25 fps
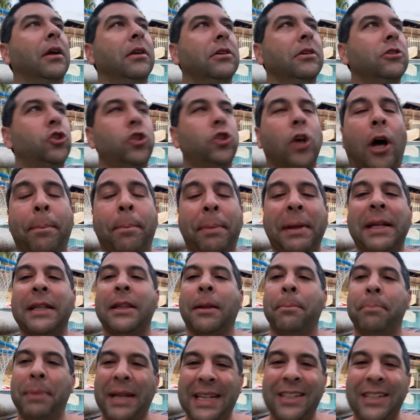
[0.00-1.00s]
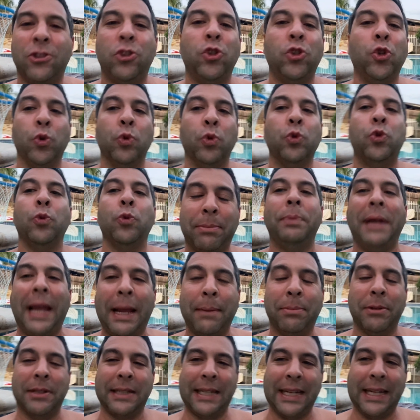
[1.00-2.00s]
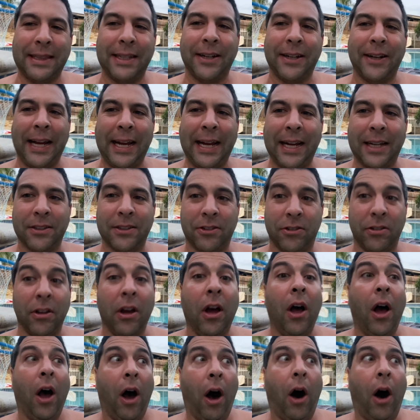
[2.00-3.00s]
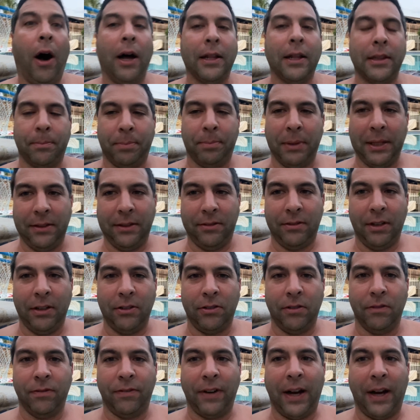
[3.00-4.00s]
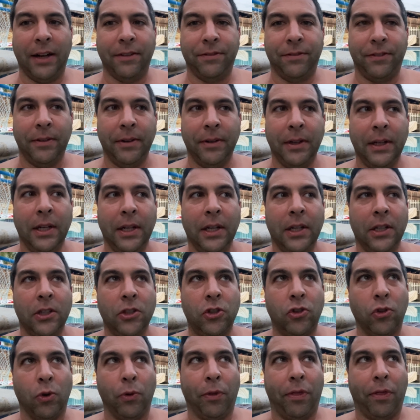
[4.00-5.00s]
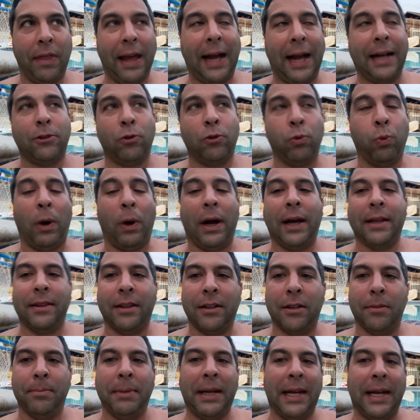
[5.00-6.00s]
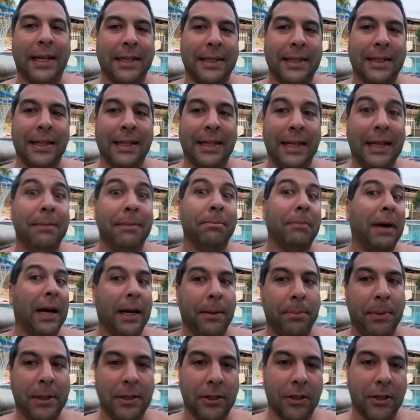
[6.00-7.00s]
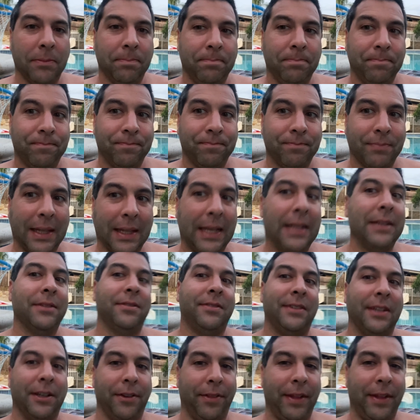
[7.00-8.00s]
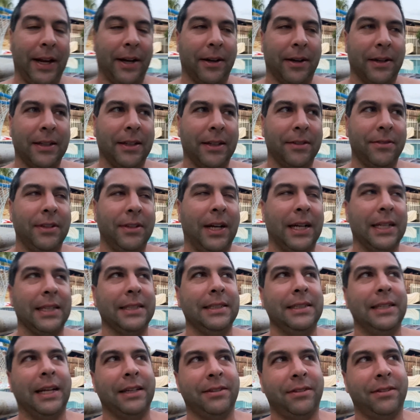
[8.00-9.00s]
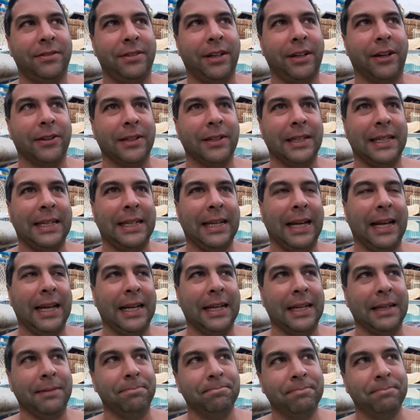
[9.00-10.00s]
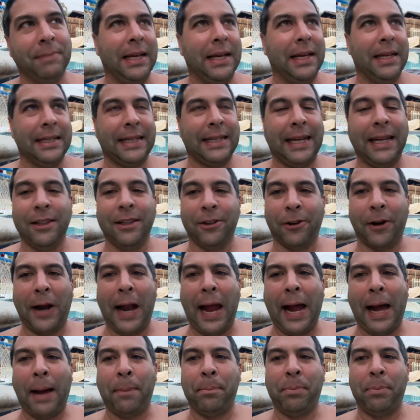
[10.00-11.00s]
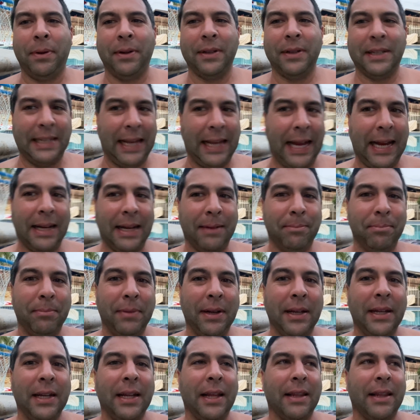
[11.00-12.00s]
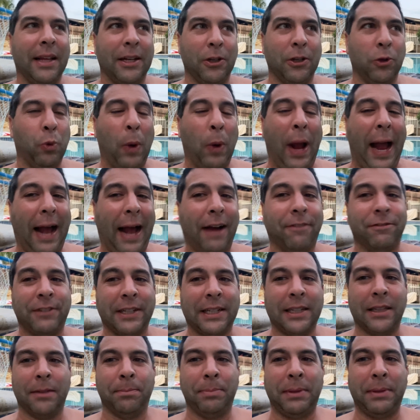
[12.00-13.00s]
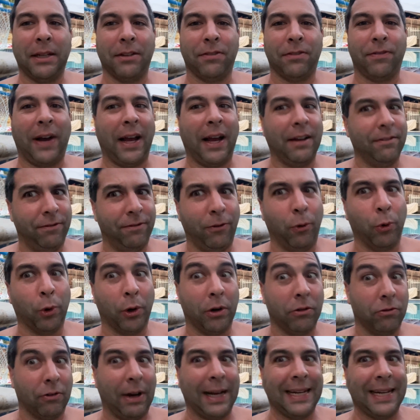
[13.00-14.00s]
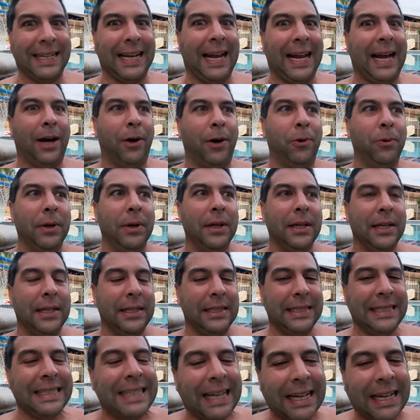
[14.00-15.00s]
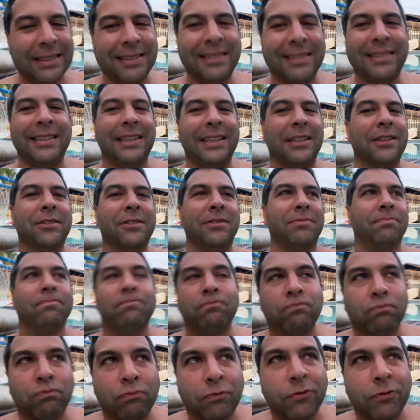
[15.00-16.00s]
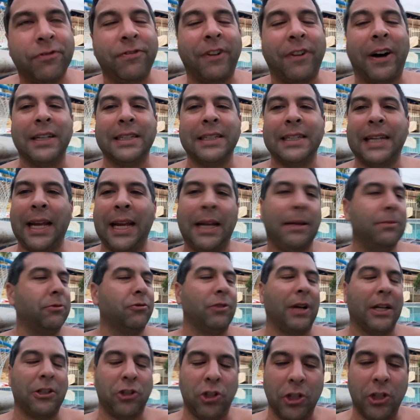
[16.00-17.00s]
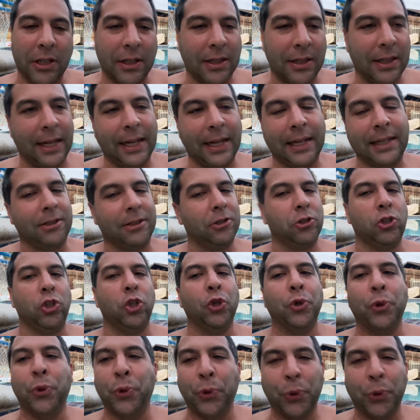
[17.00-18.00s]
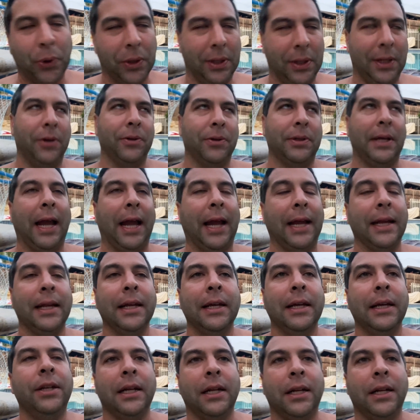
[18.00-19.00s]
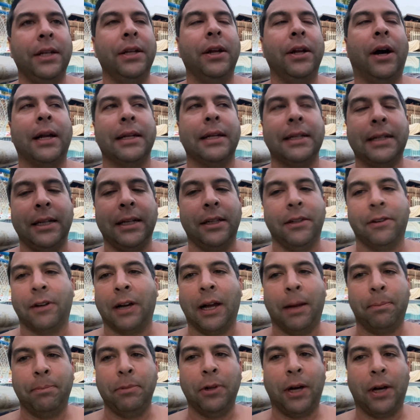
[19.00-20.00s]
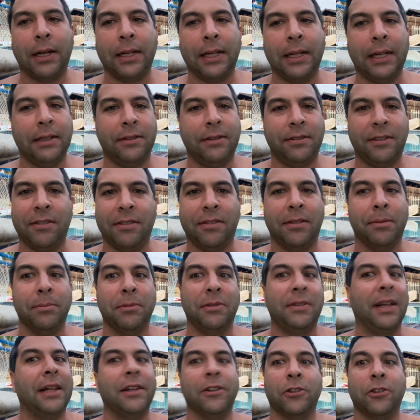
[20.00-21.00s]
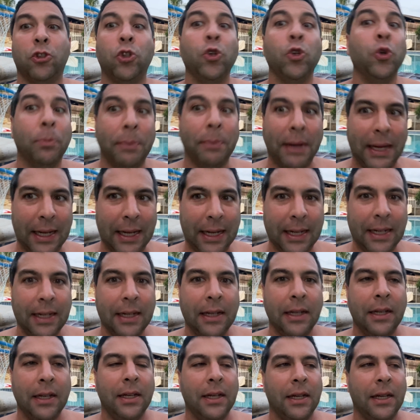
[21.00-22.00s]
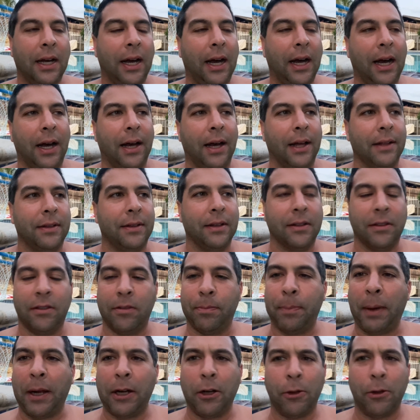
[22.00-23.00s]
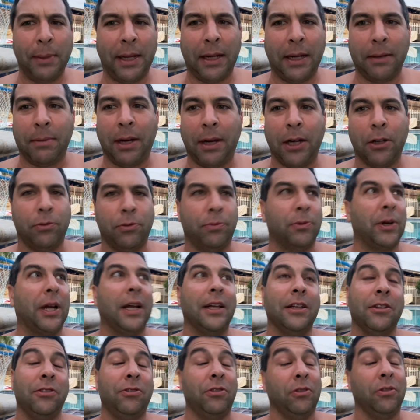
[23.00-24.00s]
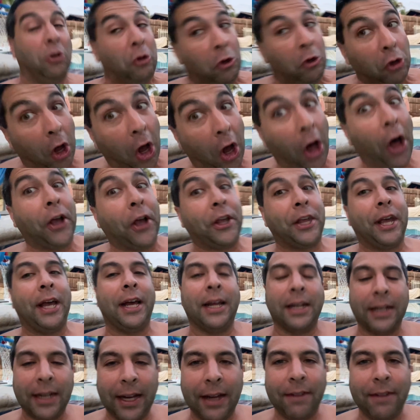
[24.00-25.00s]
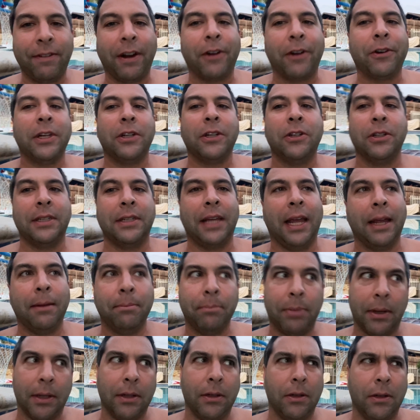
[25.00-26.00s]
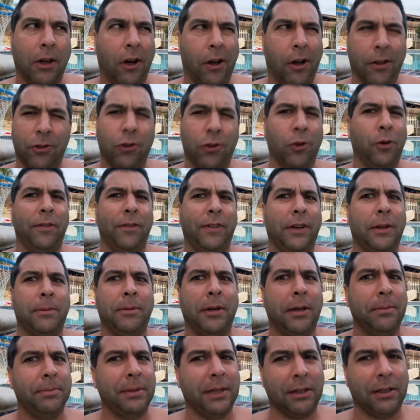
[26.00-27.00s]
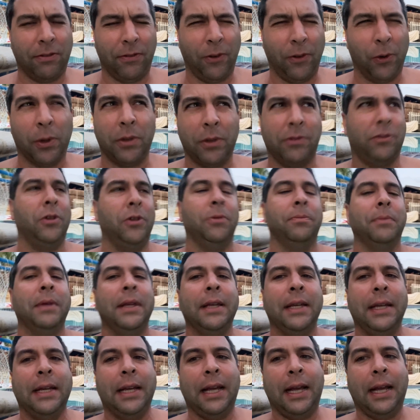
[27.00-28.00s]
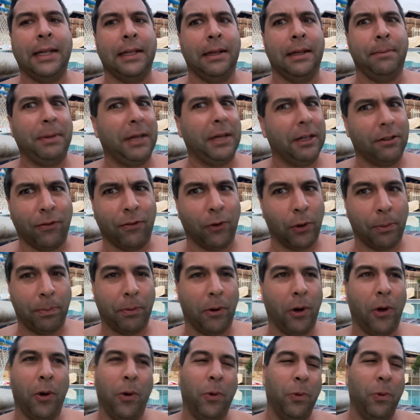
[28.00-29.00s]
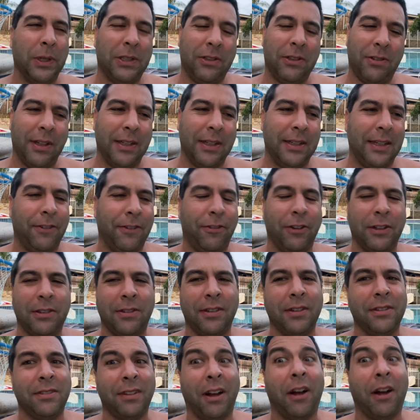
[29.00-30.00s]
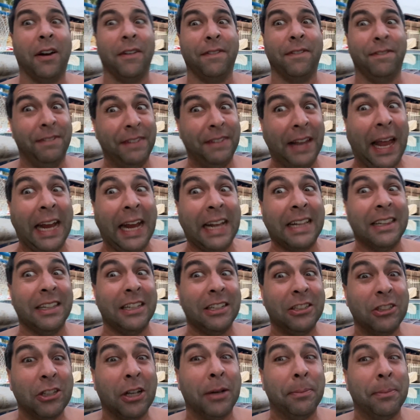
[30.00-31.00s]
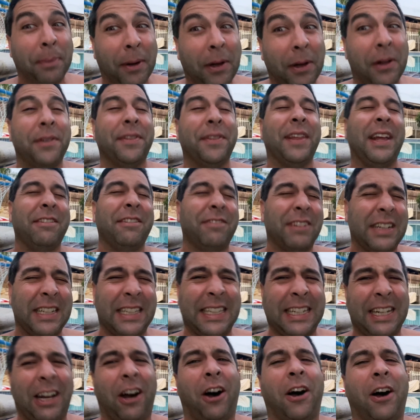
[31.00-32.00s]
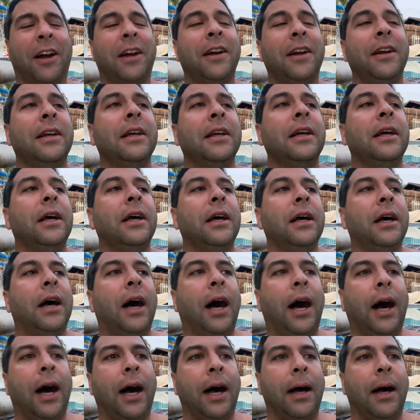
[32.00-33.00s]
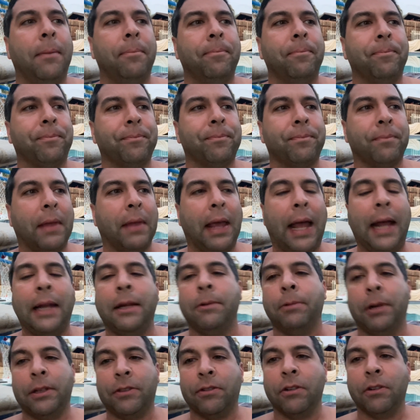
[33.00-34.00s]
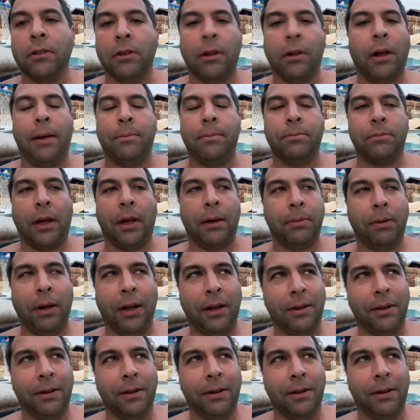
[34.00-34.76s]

chomping at the bit to, to be able to get their hands on the PlayStation 5. So that's why the demand, in my opinion, is still there. And it's not necessarily a killer app game that you have to get the PS5 for right now. Yes, there's fun games, Ratchet and Clank, cool, okay. Not a killer app, not a system seller to me. Uh, the Spider Man Miles Morales, Again, a very good game, but also available on PS4. So, and the PS4 Pro, which the differences are negligible. They really are. Um, anyways, I'm, I'm